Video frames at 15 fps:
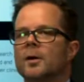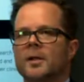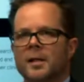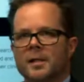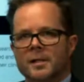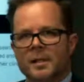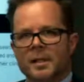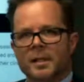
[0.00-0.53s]

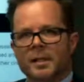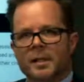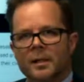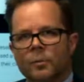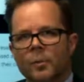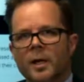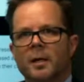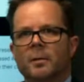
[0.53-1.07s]
there's the
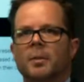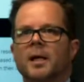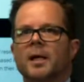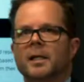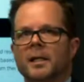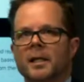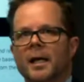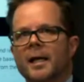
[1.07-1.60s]

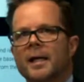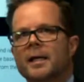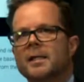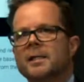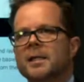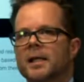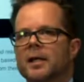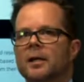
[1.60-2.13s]
Wikipedia
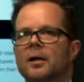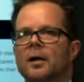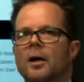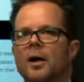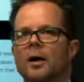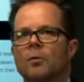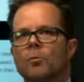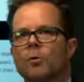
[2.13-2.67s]
editing
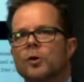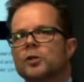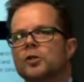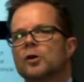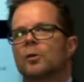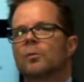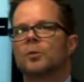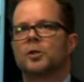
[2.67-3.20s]

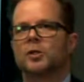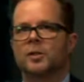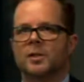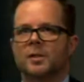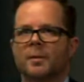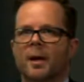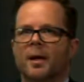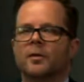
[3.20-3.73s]
workshop, which
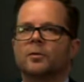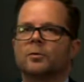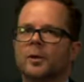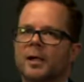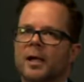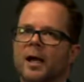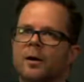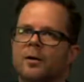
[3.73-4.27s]
is about
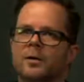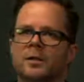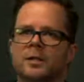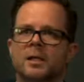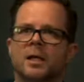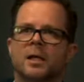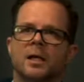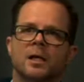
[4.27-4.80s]
3 hours.
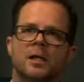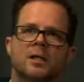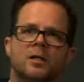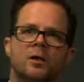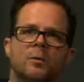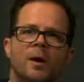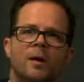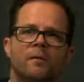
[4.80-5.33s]

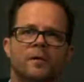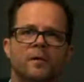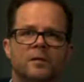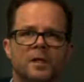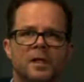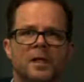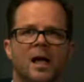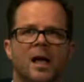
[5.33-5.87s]
So about
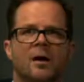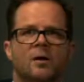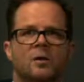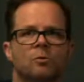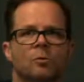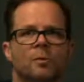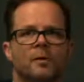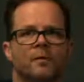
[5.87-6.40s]
15
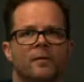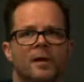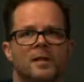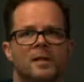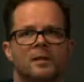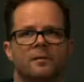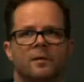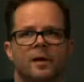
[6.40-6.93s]
hours will be
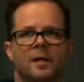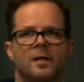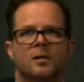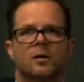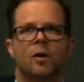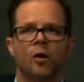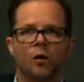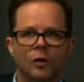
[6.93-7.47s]
face-to-face
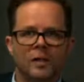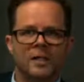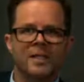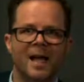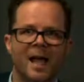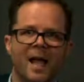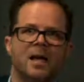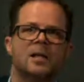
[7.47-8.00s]

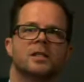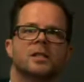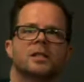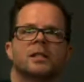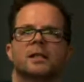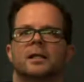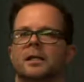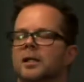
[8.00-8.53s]
contact
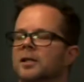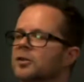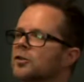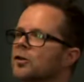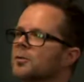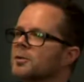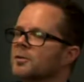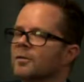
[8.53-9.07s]
in
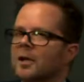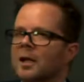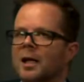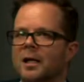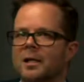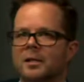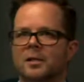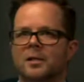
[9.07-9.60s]
terms of
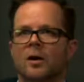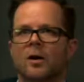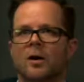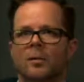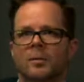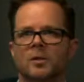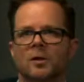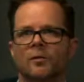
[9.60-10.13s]
class
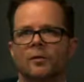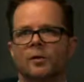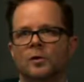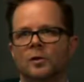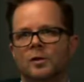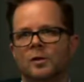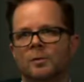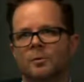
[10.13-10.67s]
time. So if
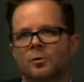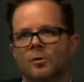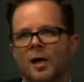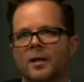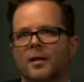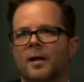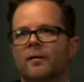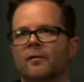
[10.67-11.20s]
you
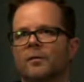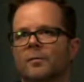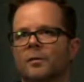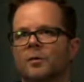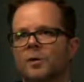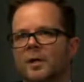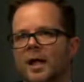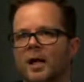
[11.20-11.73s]
subtract that from
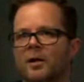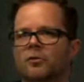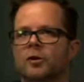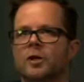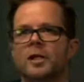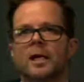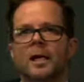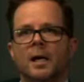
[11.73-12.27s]

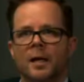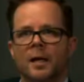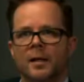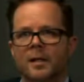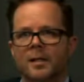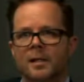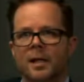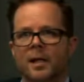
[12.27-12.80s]
300,
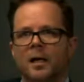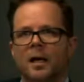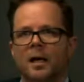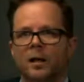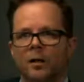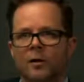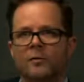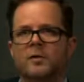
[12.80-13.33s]
there's a
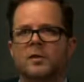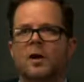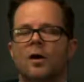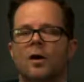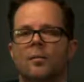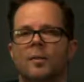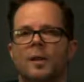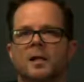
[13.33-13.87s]
lot of
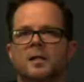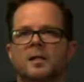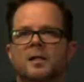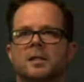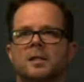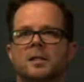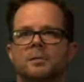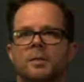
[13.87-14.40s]
time that's
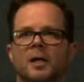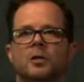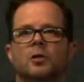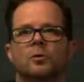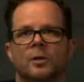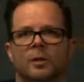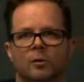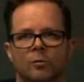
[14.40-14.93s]
spent
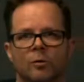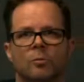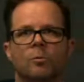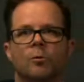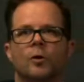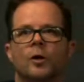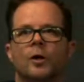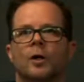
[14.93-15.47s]
doing group
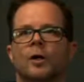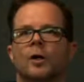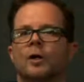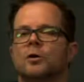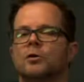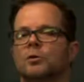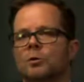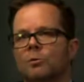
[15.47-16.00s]
work,
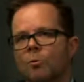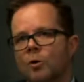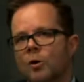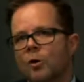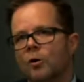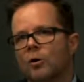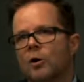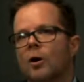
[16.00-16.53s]
doing
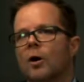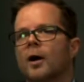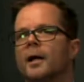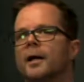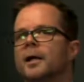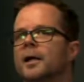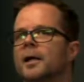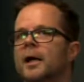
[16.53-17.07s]
work online,
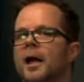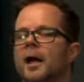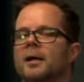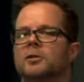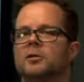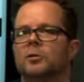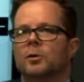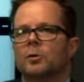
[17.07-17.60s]

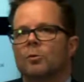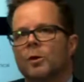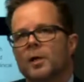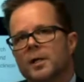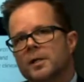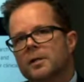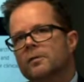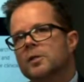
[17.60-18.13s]
and doing
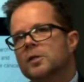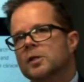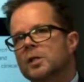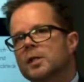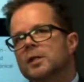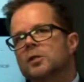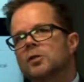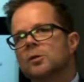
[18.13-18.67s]
work
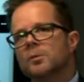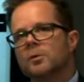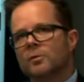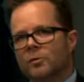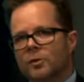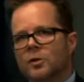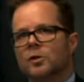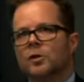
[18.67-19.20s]
individually in terms
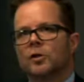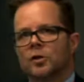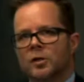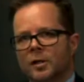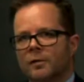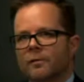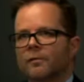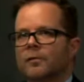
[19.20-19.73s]
of
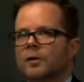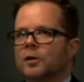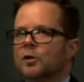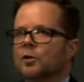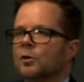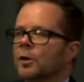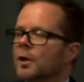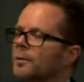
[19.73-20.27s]
researching for
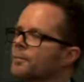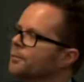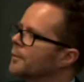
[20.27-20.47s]
your